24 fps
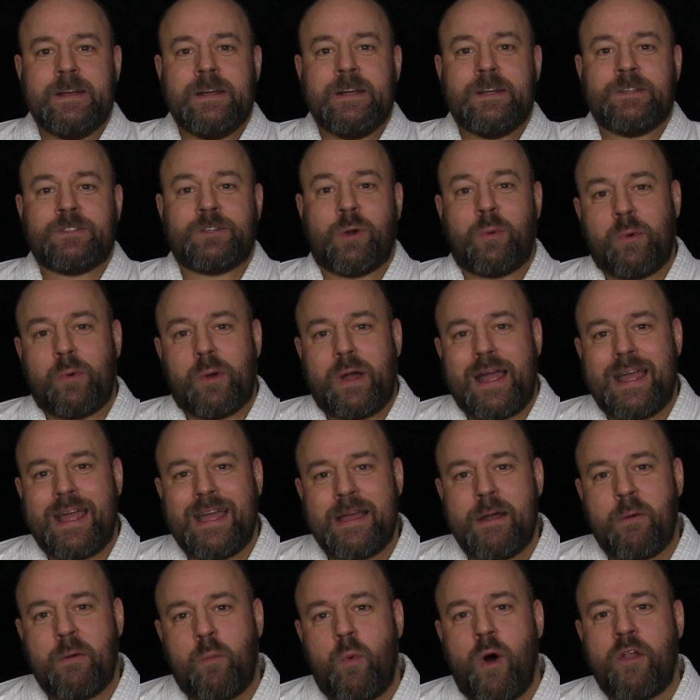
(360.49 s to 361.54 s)
So
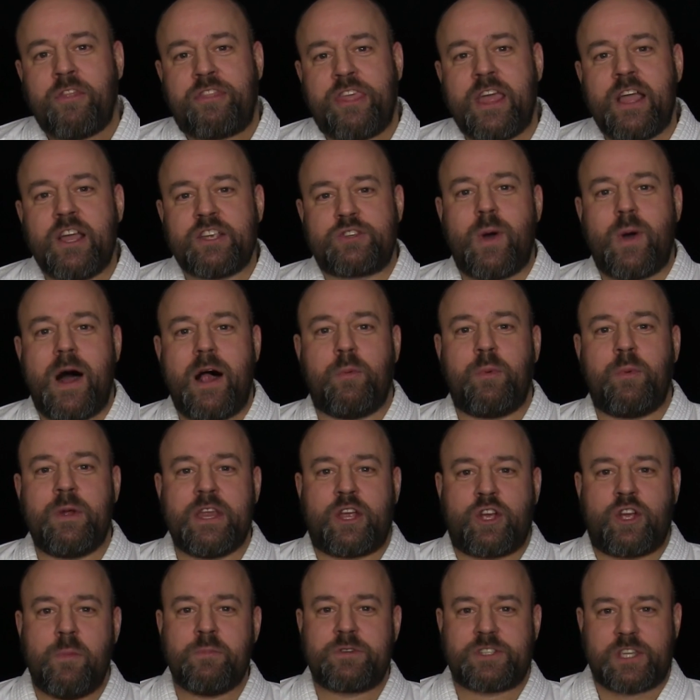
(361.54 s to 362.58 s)
one thing as well, when
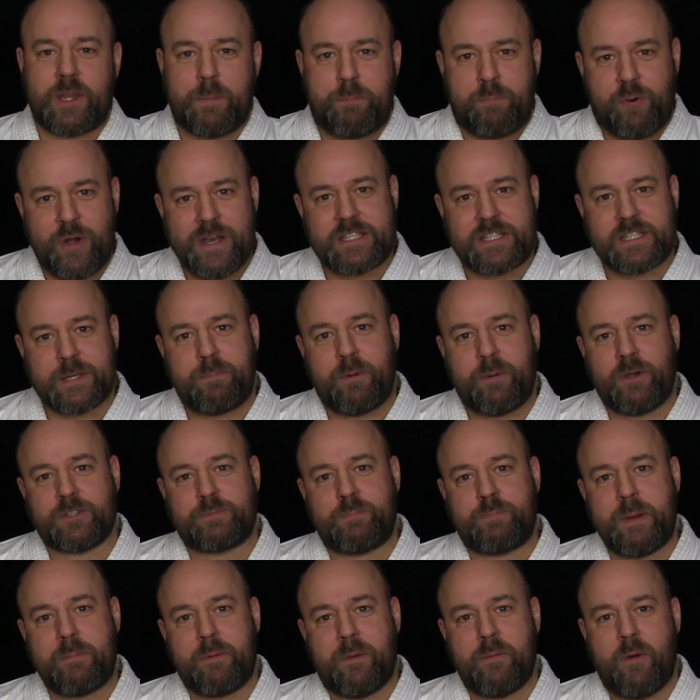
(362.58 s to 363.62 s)
it comes to the principles,
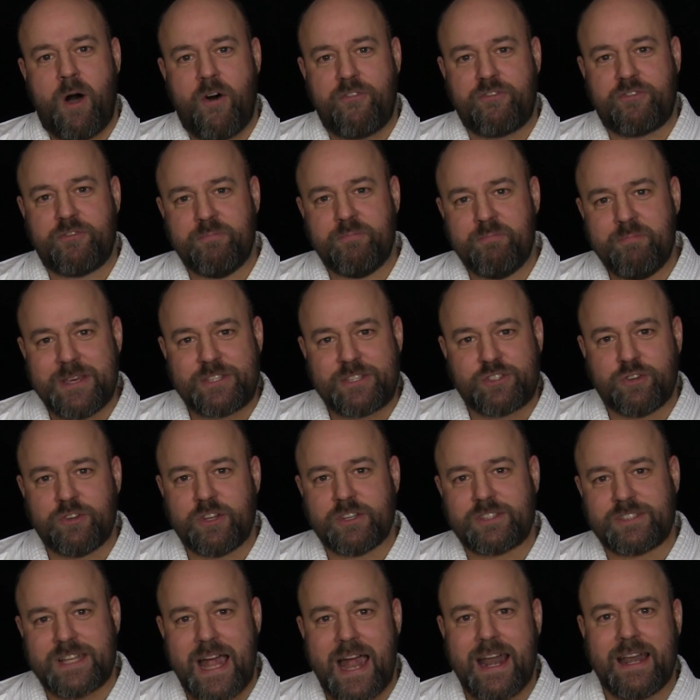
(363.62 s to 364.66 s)
people often
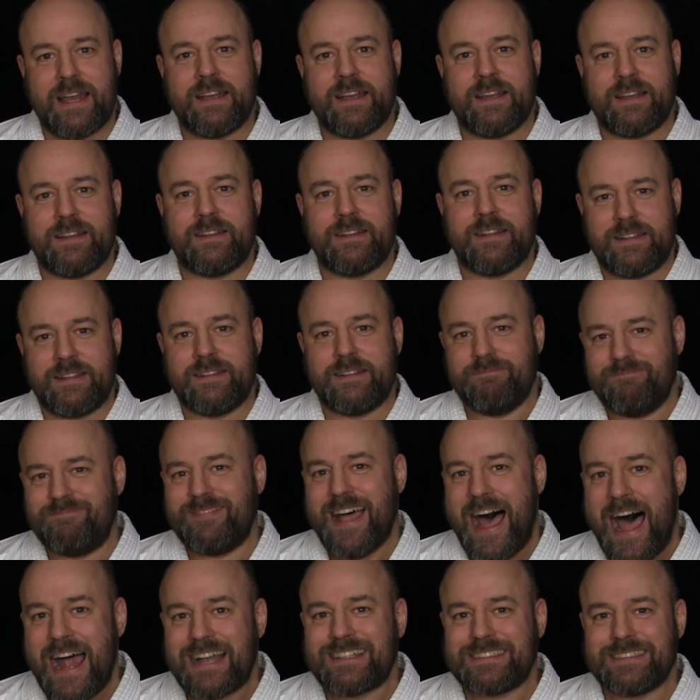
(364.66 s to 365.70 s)
misunderstand
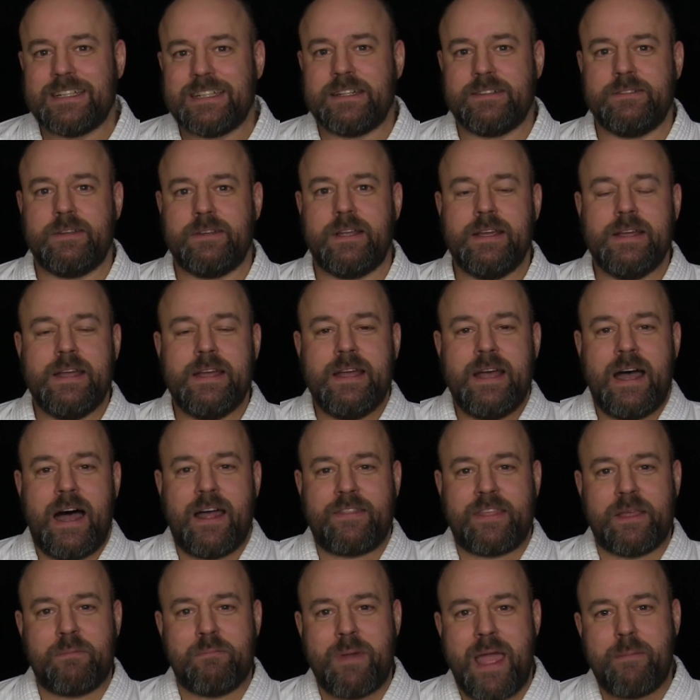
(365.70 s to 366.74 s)
that, and I
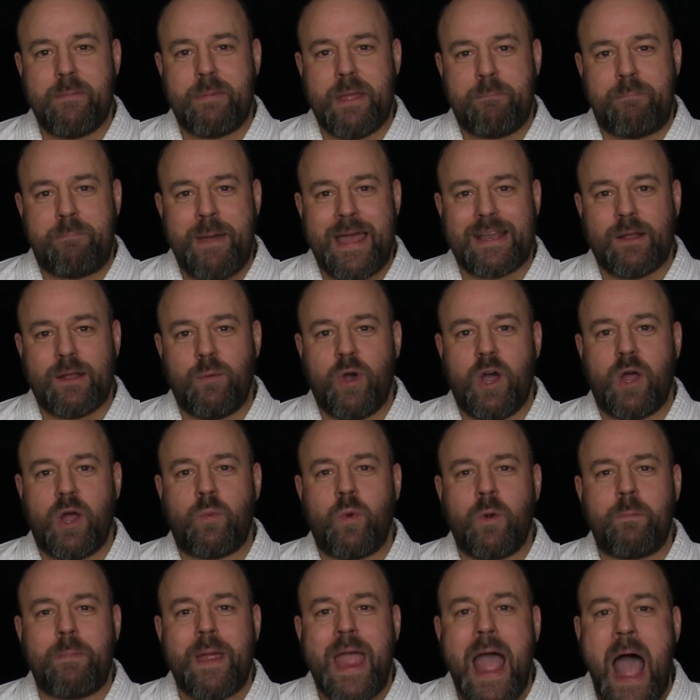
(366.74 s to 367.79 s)
think maybe a better word
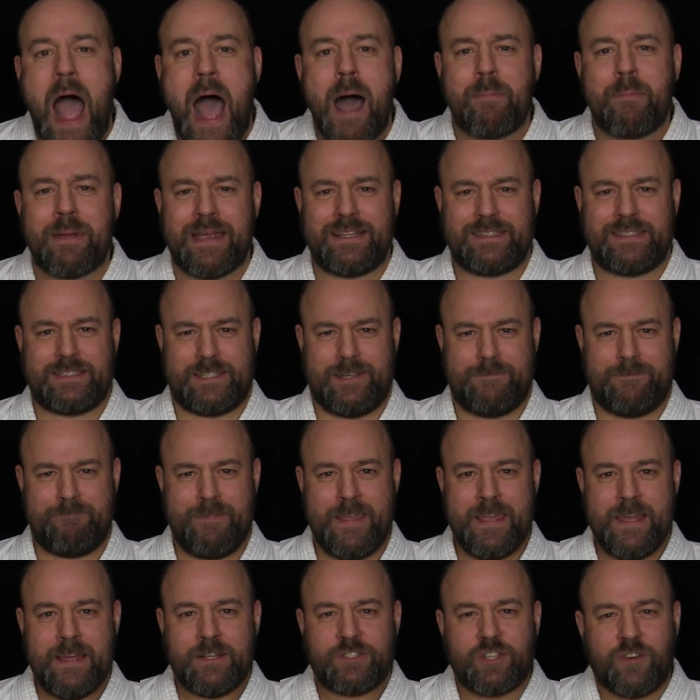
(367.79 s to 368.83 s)
would be habits.
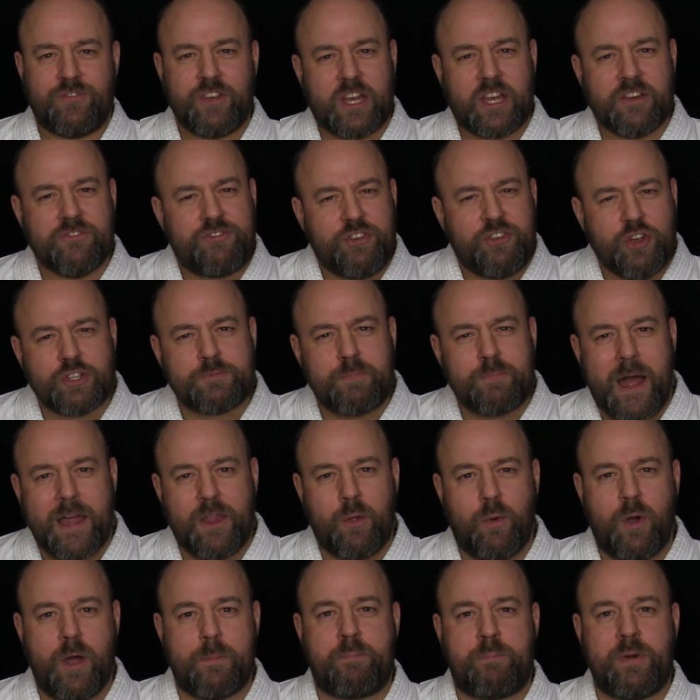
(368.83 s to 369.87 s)
So if you're confused by
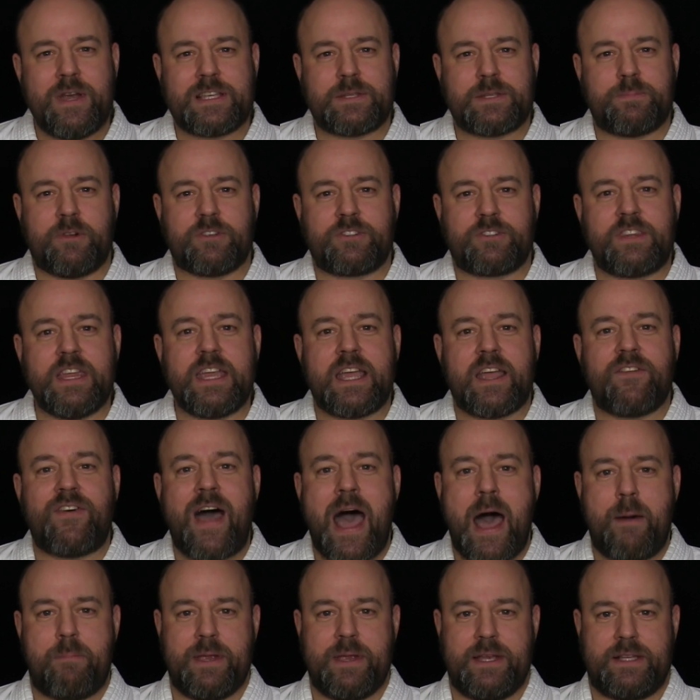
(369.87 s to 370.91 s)
the word principles, think of
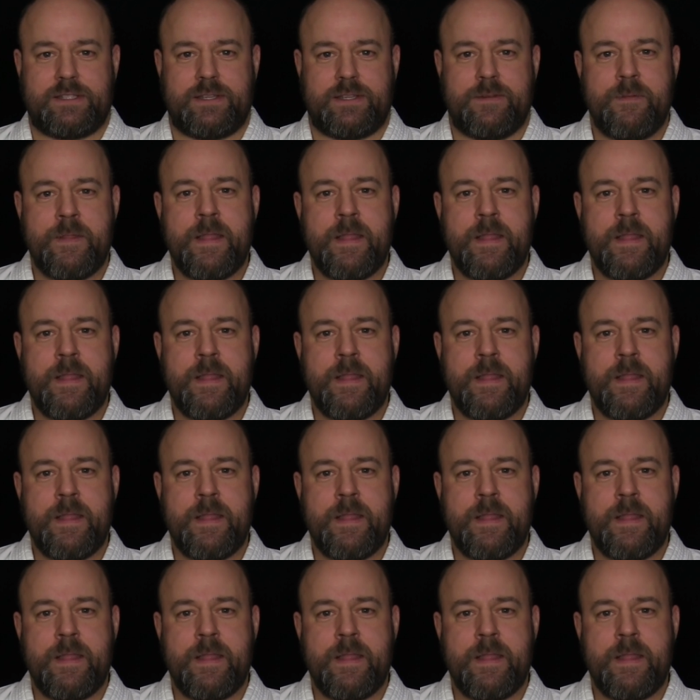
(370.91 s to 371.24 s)
habits.